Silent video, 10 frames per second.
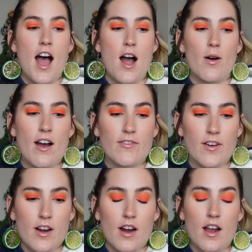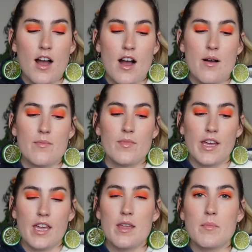However, um,
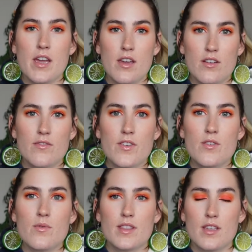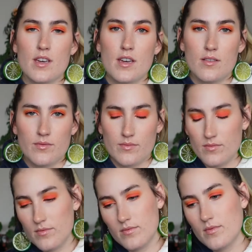like in my interview with the,
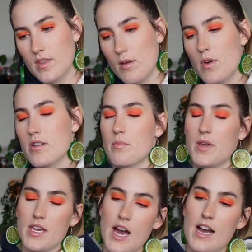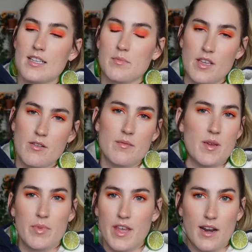they weren't the P Is, but they were the
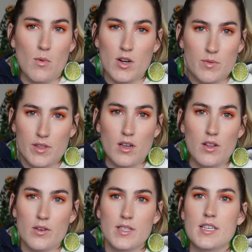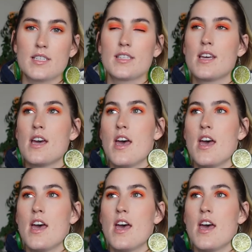people that I worked with the closest.